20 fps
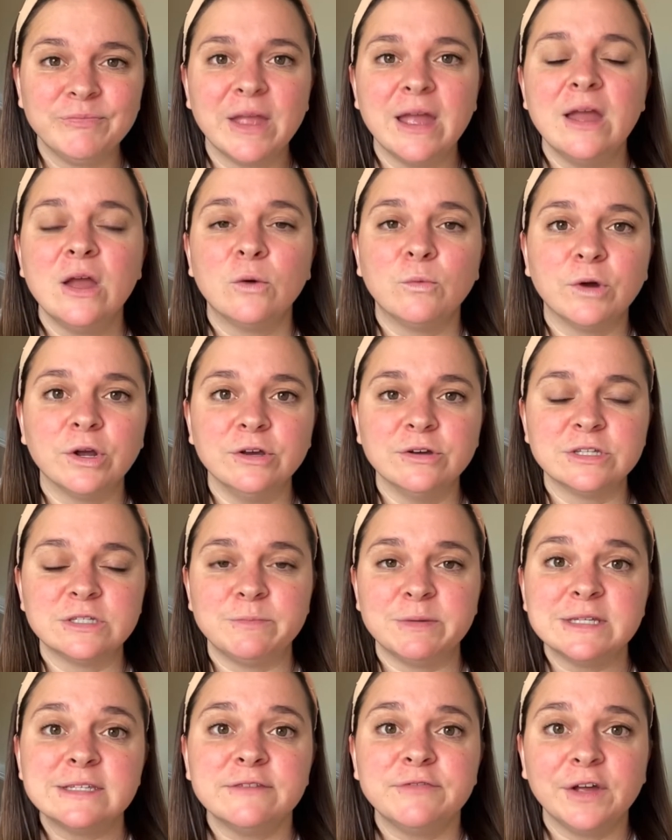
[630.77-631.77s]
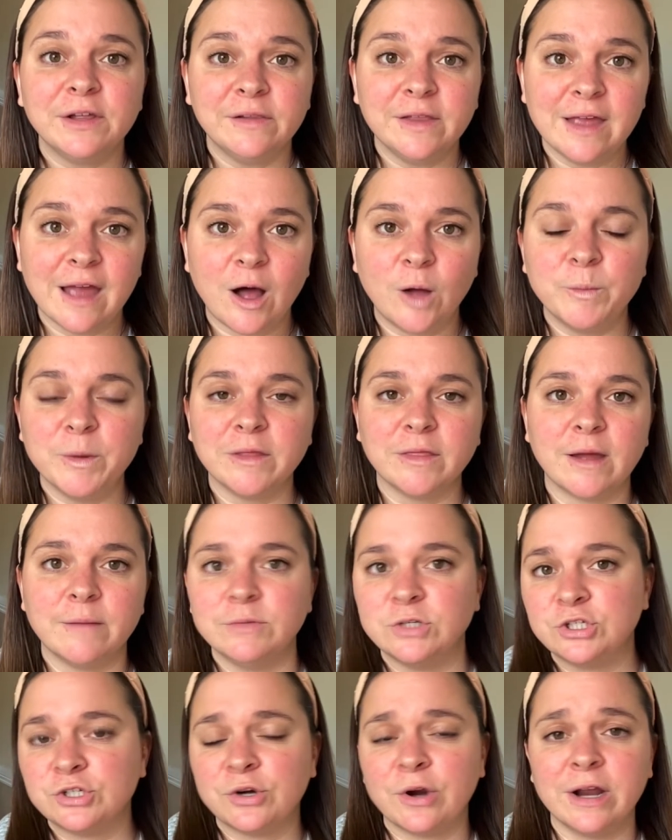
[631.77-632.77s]
where you're specifically helping them
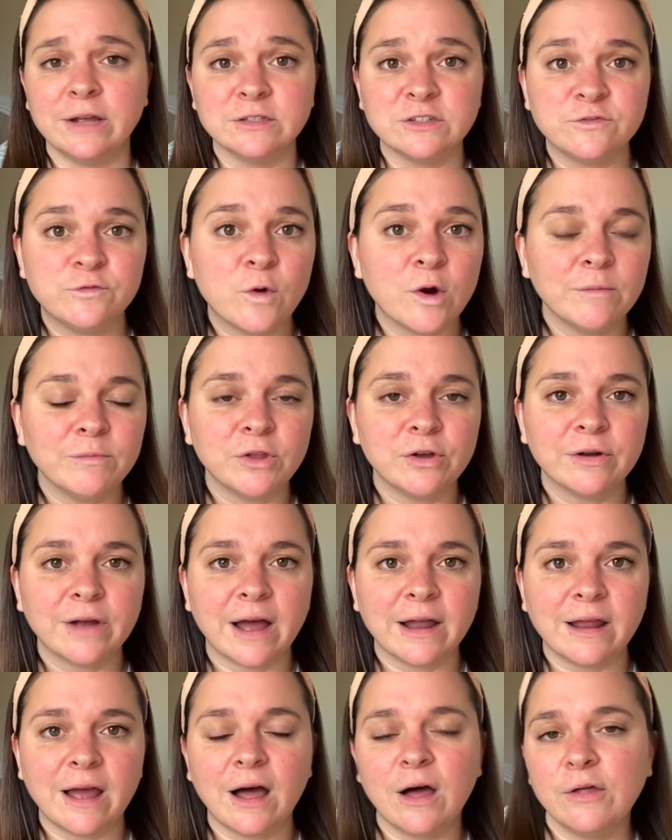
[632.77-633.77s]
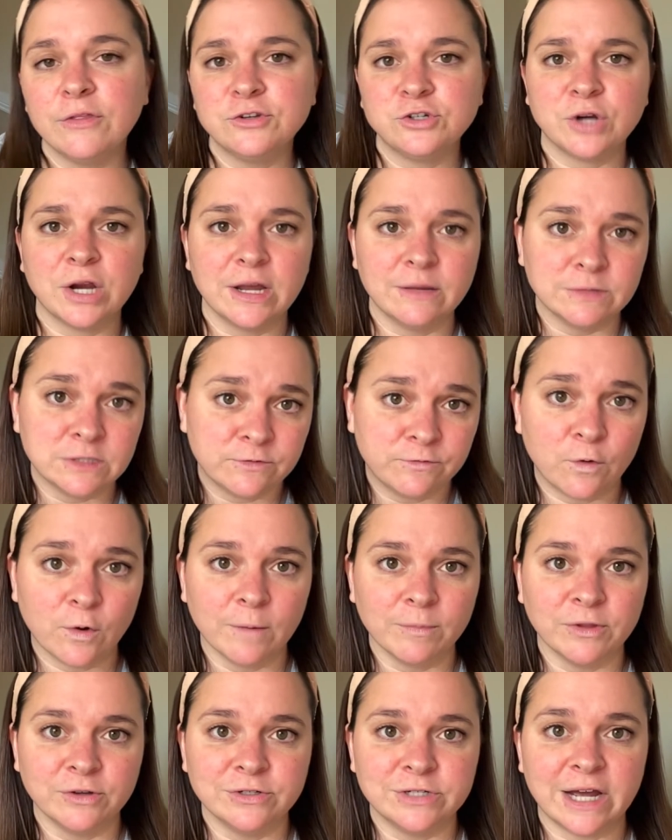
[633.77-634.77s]
transform their gut health, transform their
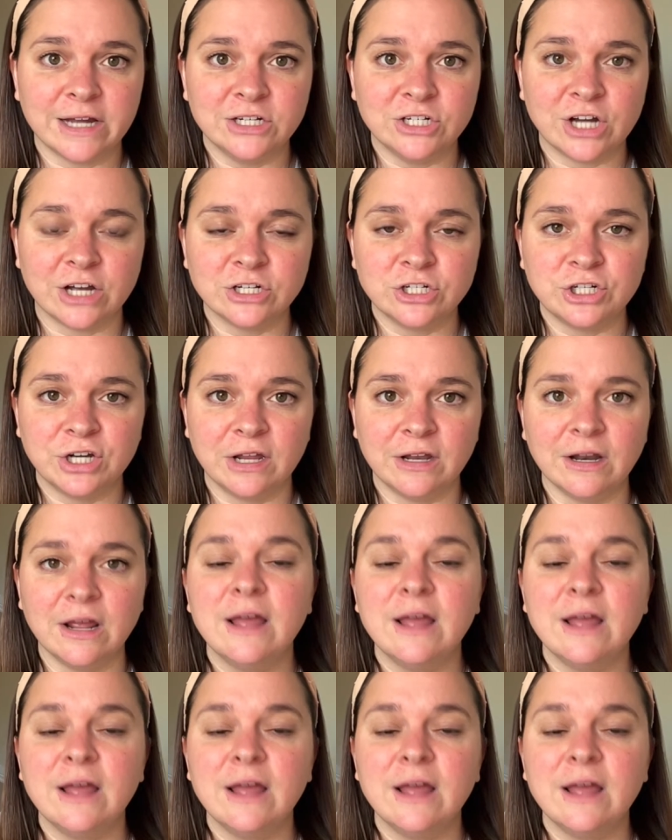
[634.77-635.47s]
digestion.